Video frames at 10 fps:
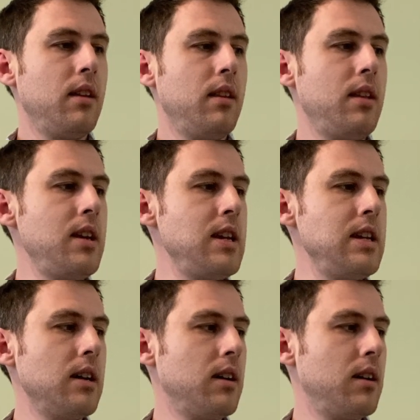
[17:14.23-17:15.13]

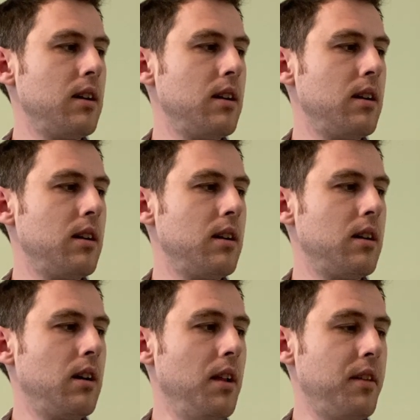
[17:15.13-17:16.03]
the
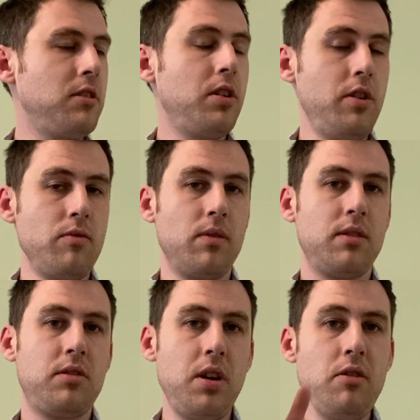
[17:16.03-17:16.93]
other two, there's
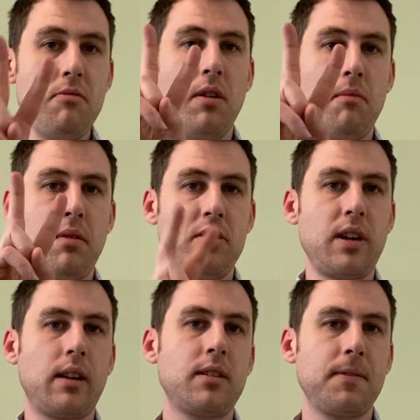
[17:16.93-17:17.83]
two more
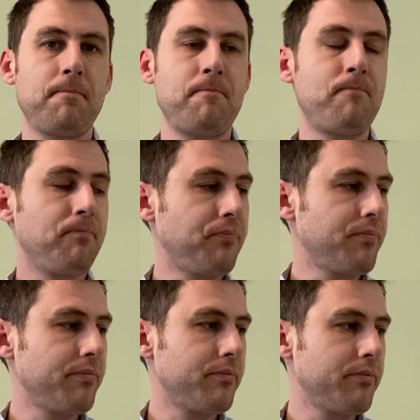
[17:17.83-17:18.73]
projects.
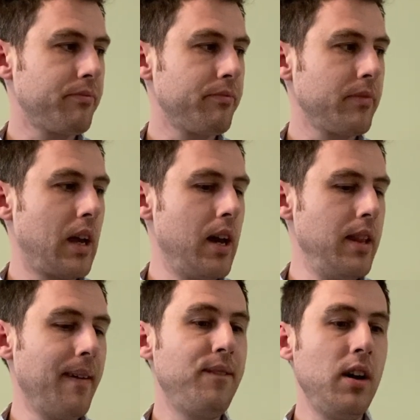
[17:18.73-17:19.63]
And
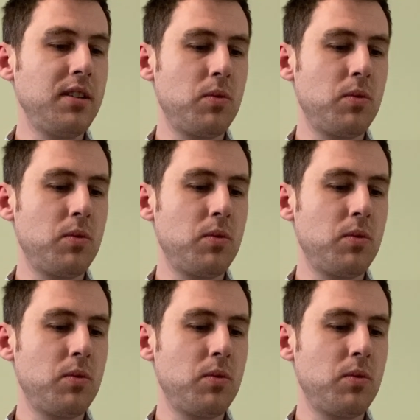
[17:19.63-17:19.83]
the first